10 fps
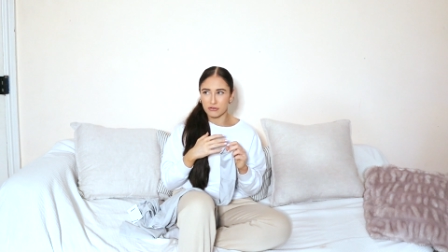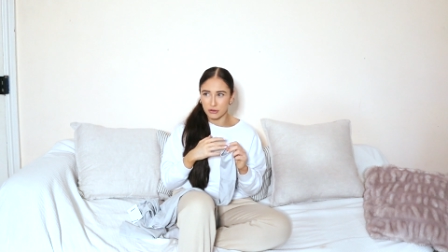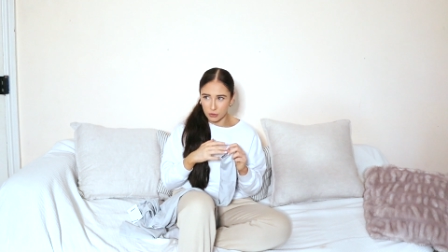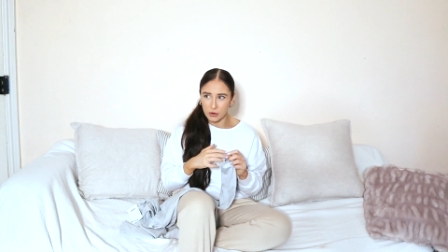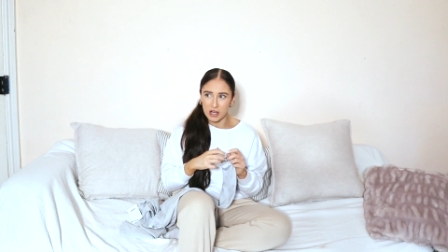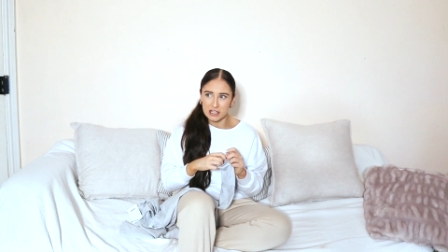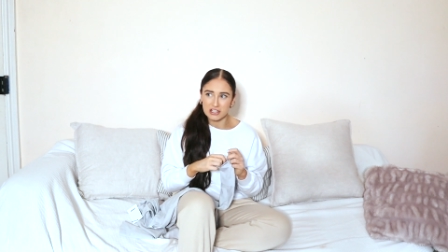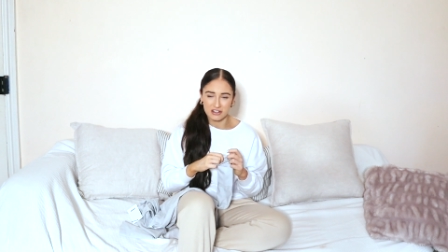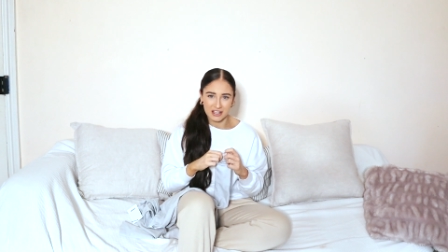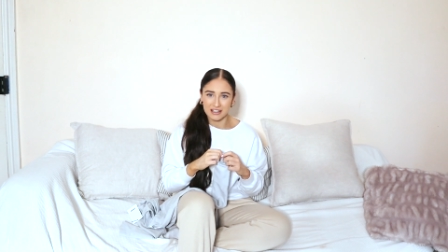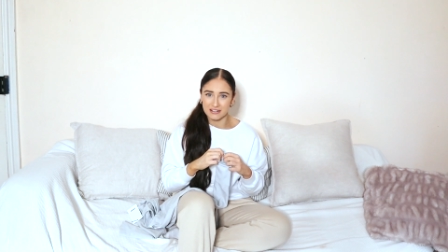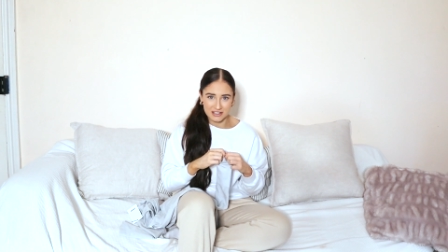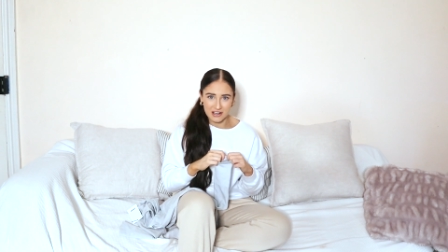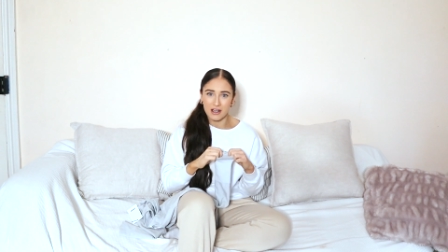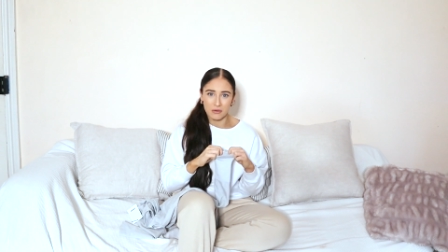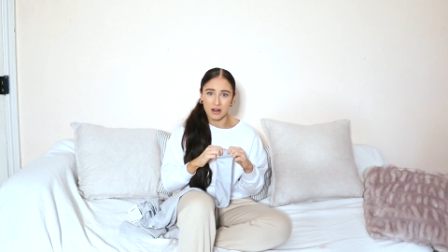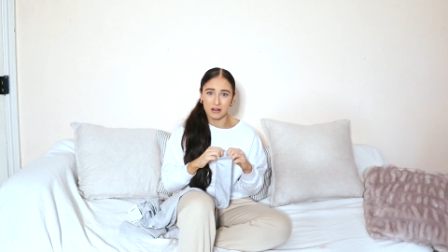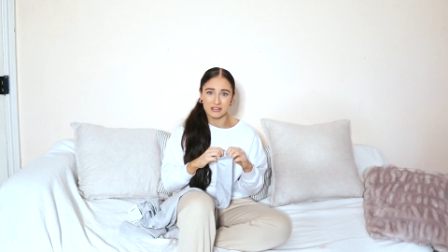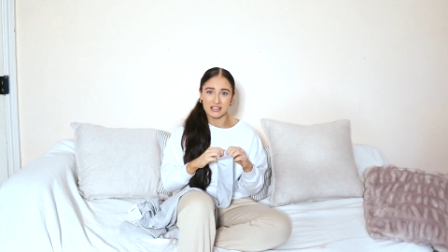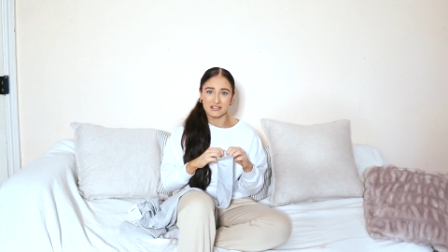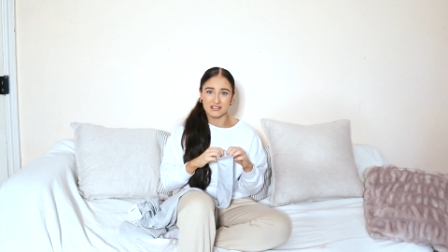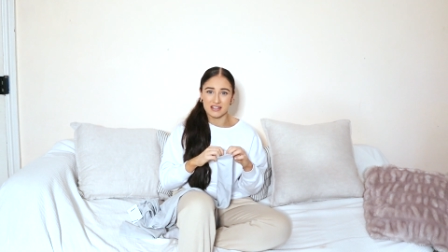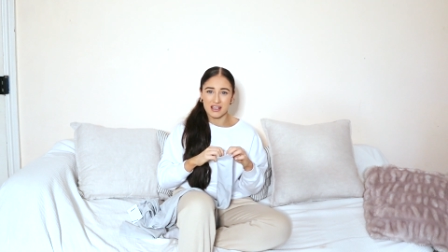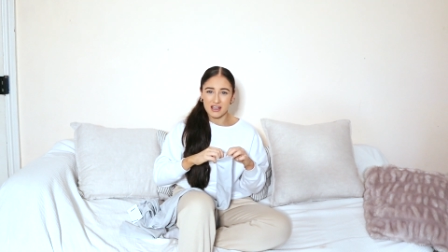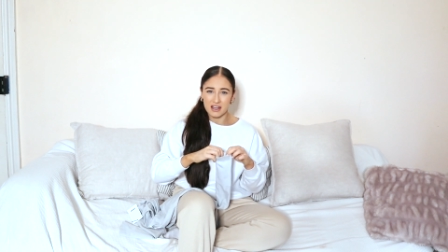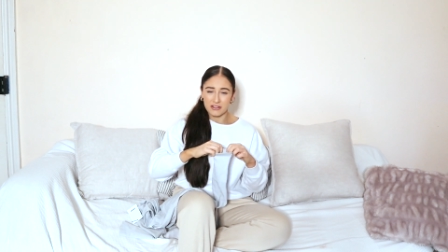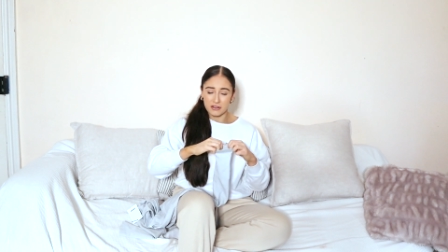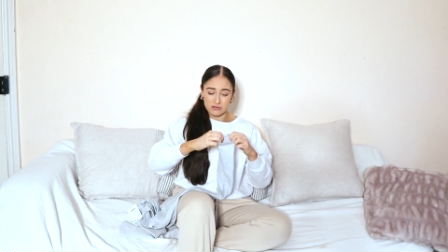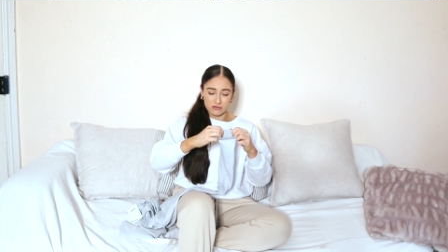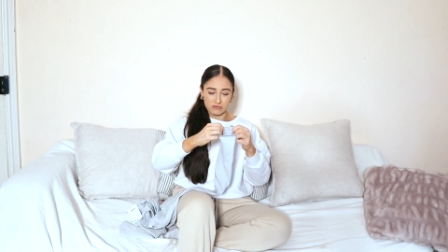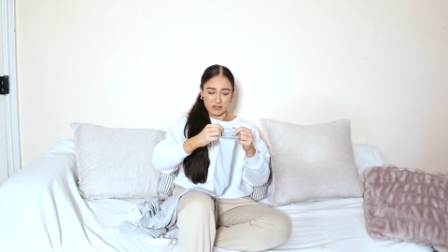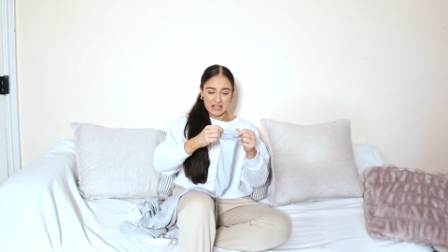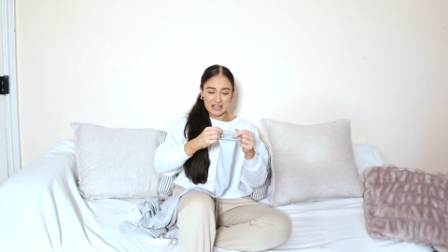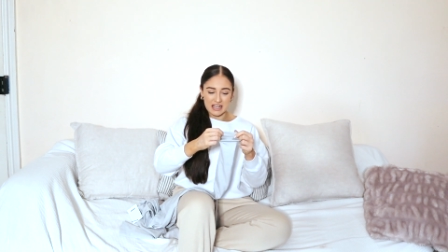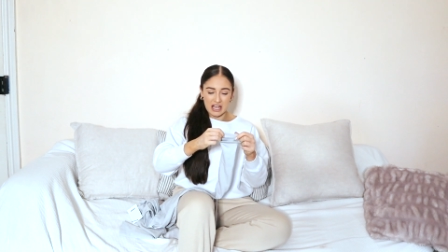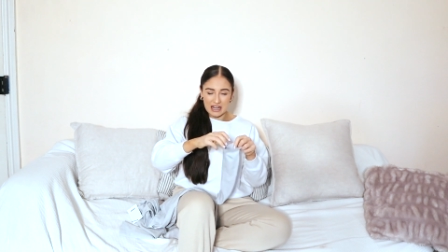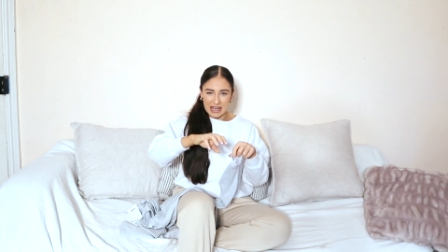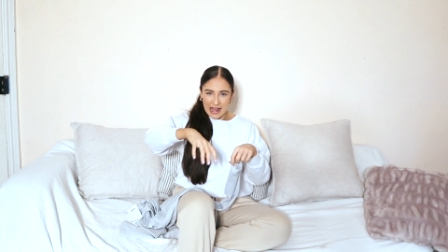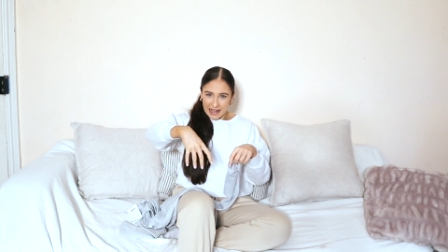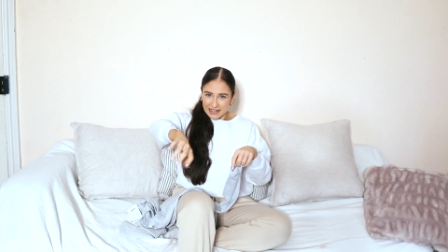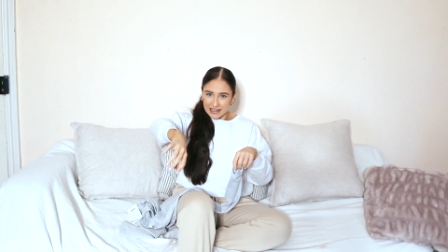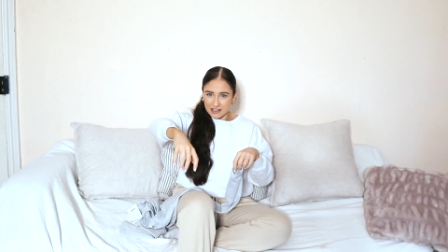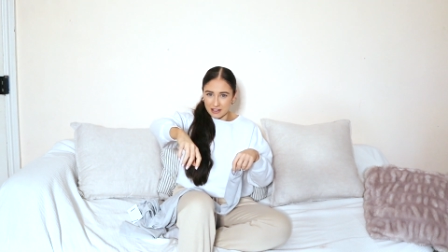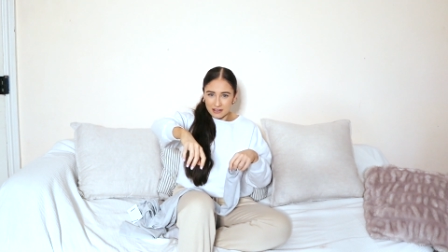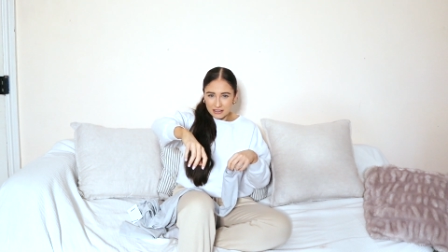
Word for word: the worst thing in the entire world is those really hanging,